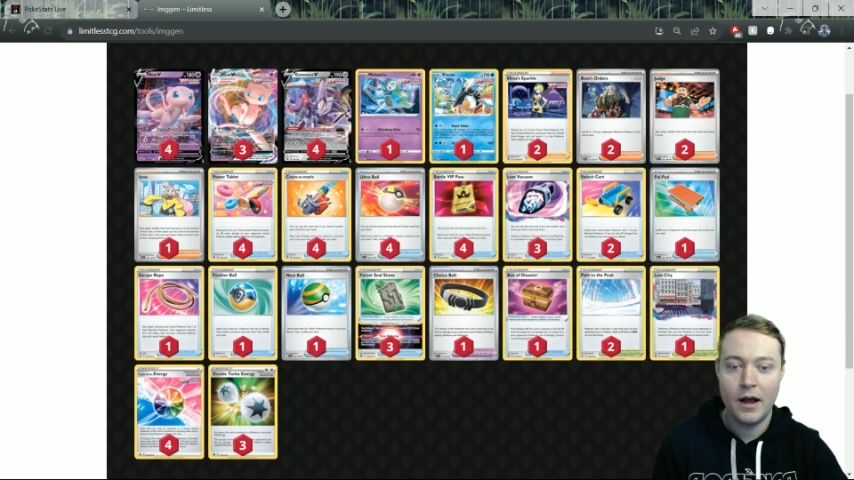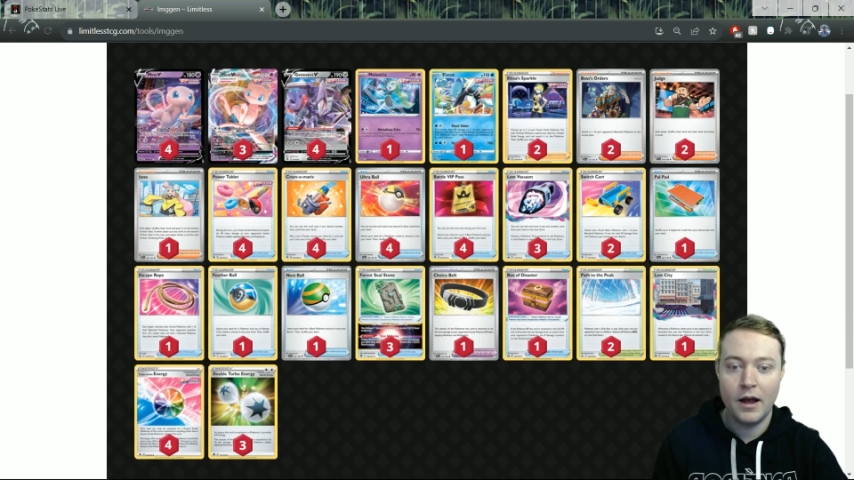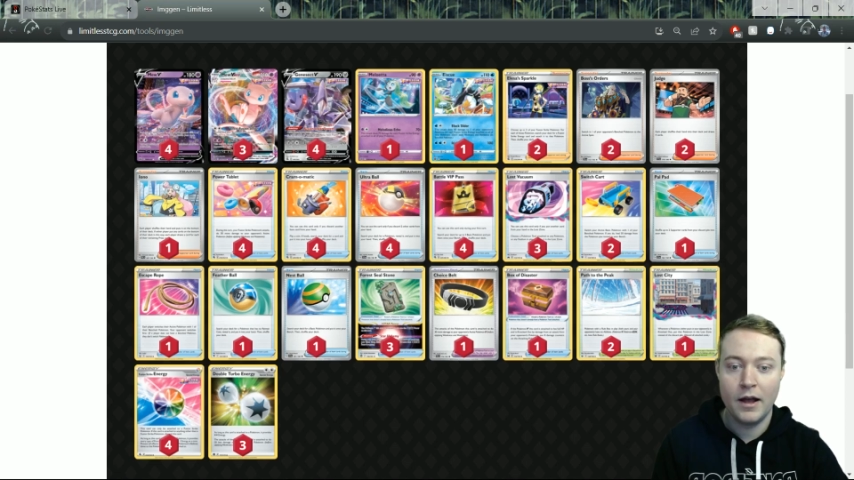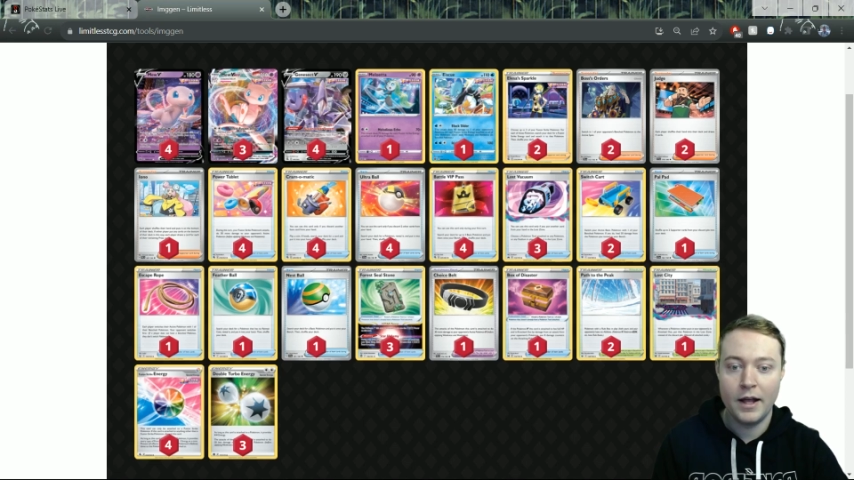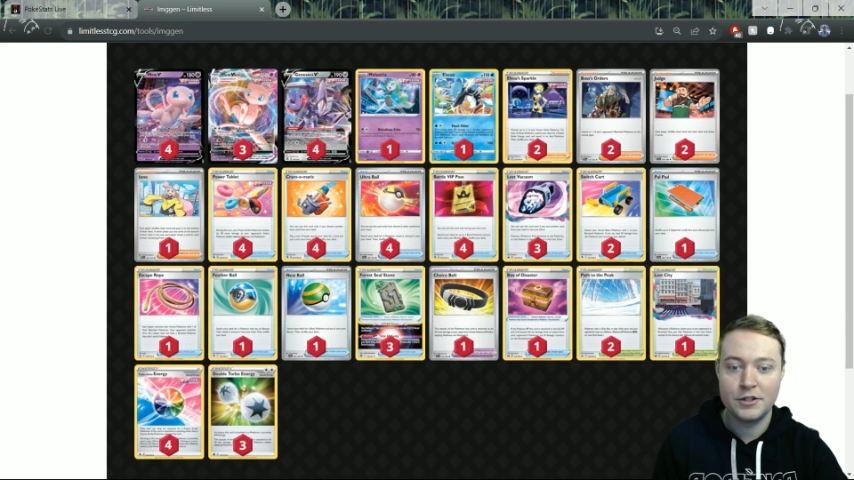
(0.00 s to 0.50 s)

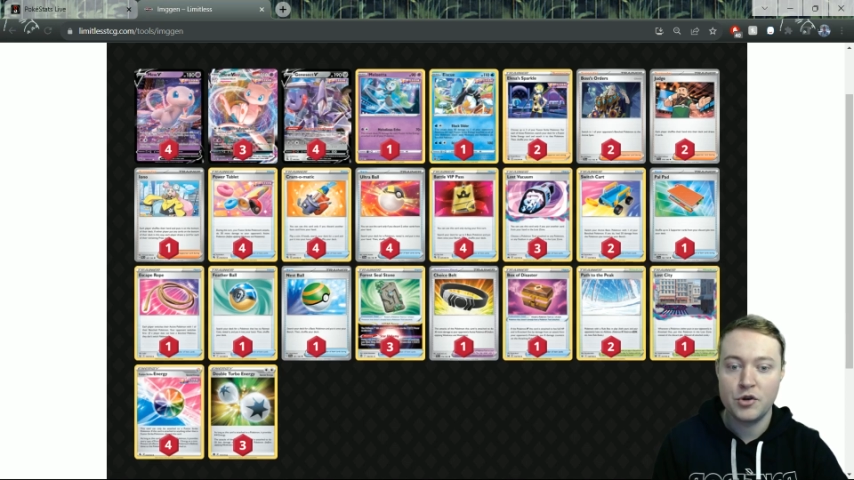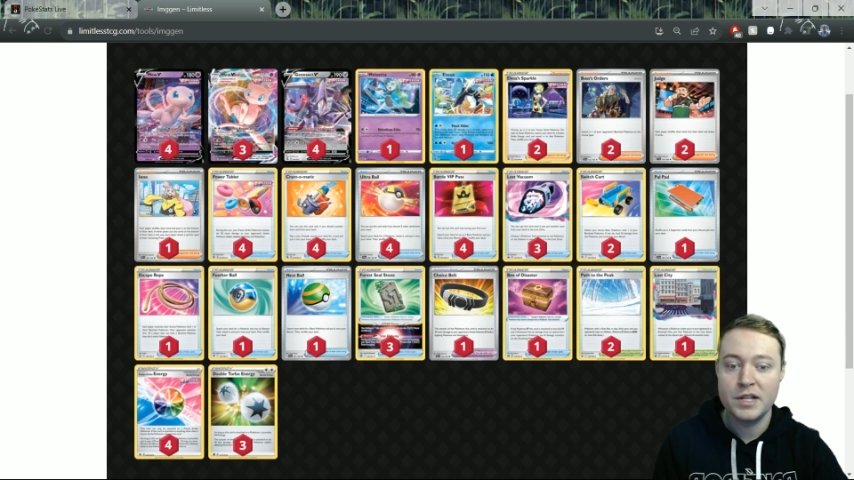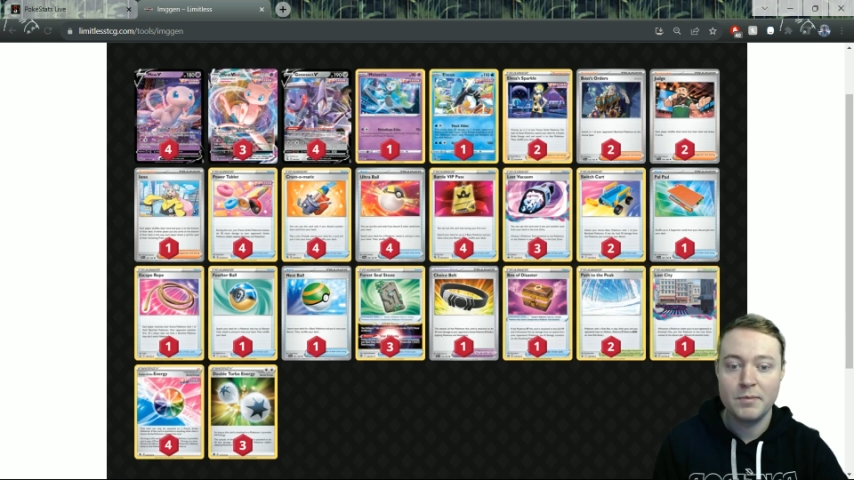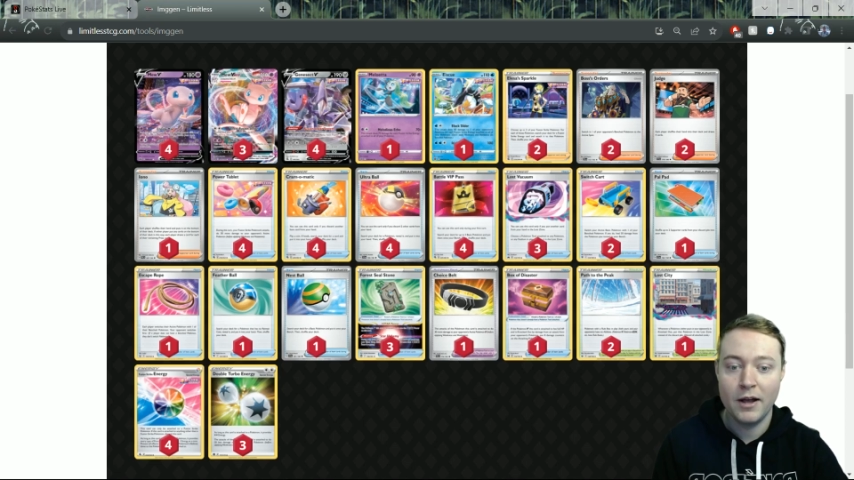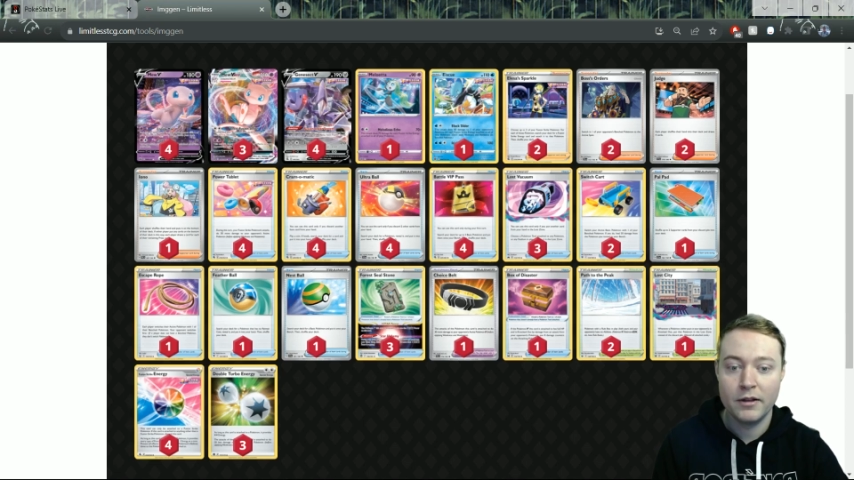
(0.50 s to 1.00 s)
And
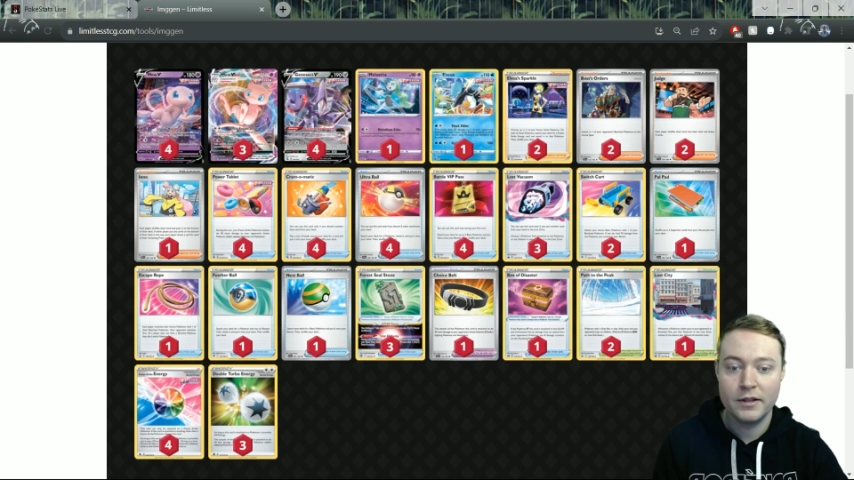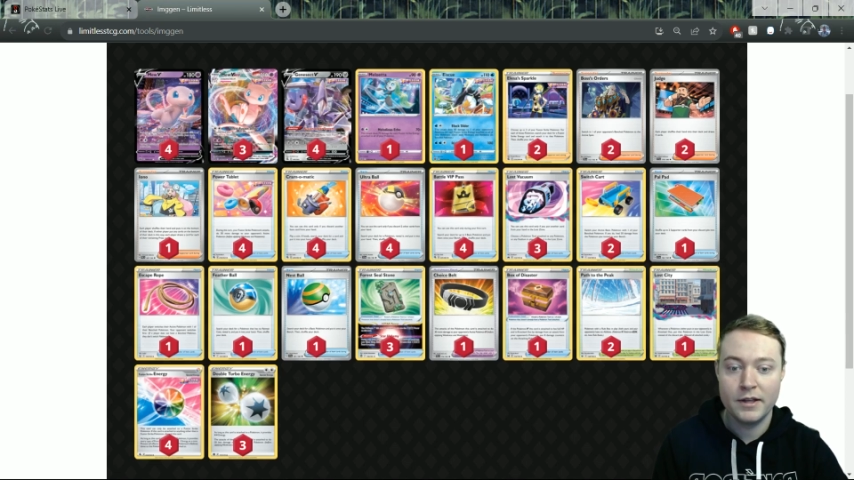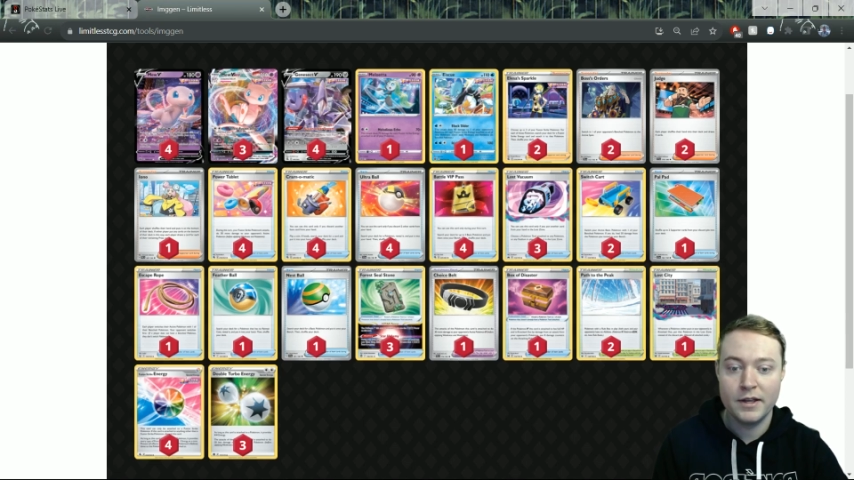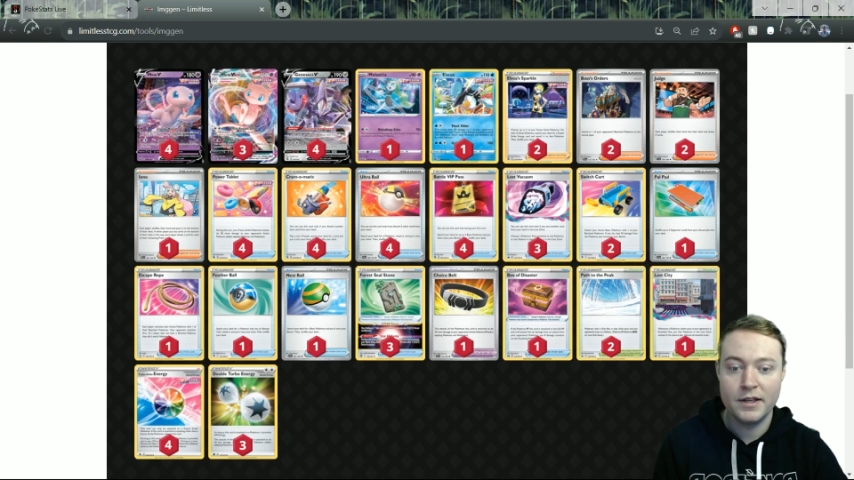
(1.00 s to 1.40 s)
Choice Belt